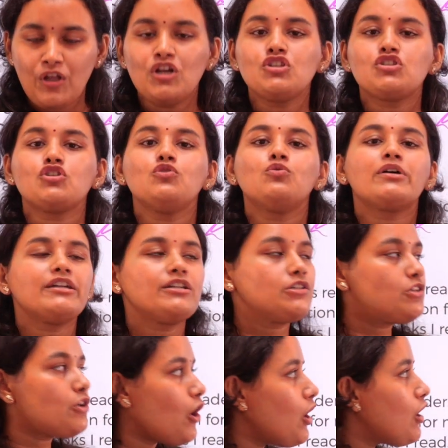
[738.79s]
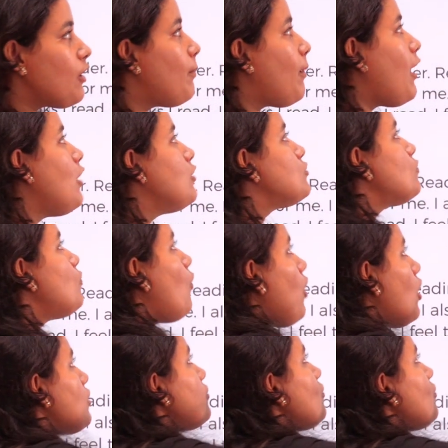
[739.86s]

So you can talk about what